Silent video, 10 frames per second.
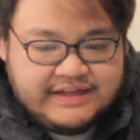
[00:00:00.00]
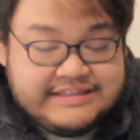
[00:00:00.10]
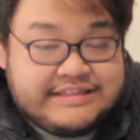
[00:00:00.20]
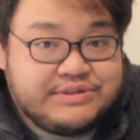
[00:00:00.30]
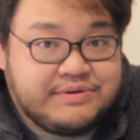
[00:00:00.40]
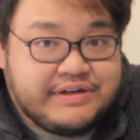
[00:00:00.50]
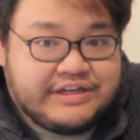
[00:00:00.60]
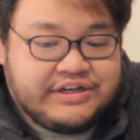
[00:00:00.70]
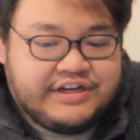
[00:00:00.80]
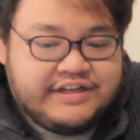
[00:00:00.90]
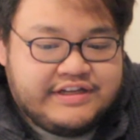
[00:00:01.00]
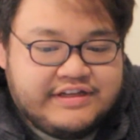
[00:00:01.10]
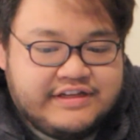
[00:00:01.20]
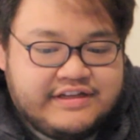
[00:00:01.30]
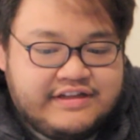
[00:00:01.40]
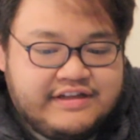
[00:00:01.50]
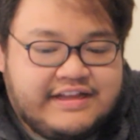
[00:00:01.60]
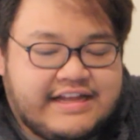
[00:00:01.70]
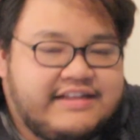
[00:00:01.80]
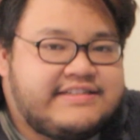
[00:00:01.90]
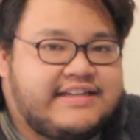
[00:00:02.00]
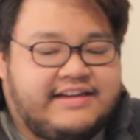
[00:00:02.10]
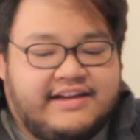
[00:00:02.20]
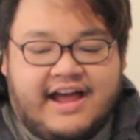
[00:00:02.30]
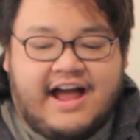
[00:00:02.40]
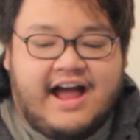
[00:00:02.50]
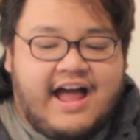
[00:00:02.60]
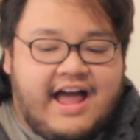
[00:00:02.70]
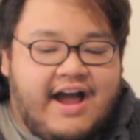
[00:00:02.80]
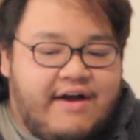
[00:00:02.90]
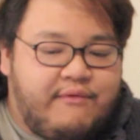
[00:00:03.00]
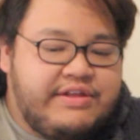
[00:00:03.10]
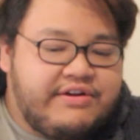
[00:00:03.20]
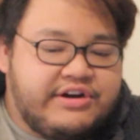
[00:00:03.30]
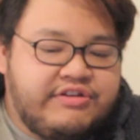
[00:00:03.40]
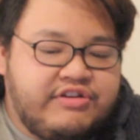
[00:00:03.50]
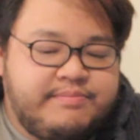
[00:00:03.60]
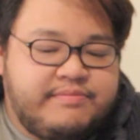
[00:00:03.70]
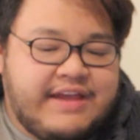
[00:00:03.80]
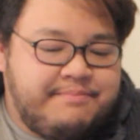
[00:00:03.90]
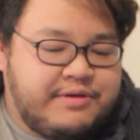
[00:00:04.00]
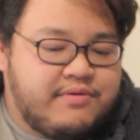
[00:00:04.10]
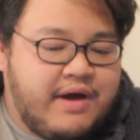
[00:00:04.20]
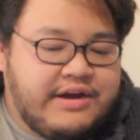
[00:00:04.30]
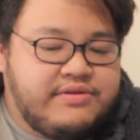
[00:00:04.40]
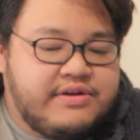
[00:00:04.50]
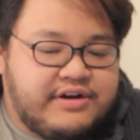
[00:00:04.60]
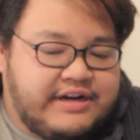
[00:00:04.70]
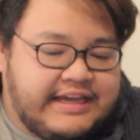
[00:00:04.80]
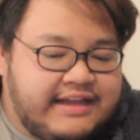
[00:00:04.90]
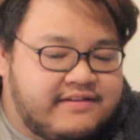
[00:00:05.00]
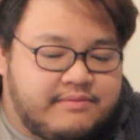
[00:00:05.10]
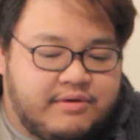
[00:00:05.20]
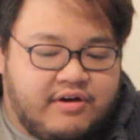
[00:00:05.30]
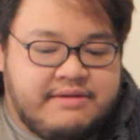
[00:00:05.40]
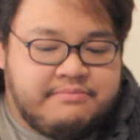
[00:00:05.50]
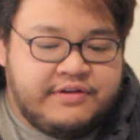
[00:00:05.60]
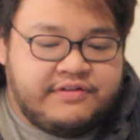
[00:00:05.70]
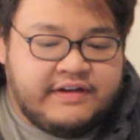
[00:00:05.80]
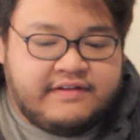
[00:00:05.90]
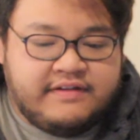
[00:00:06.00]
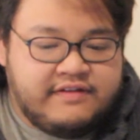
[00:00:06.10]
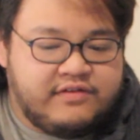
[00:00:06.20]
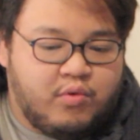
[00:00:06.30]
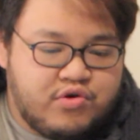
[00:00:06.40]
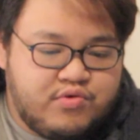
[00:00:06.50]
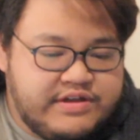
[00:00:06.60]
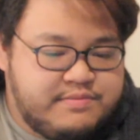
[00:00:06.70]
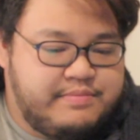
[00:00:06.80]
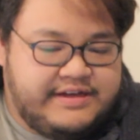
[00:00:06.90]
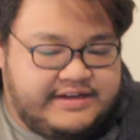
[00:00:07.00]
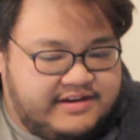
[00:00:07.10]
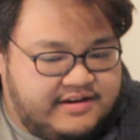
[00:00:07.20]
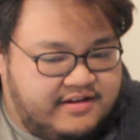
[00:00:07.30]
This is really good. Like, listen, when they're gonna debut, I knew they're gonna get some great music to work with, but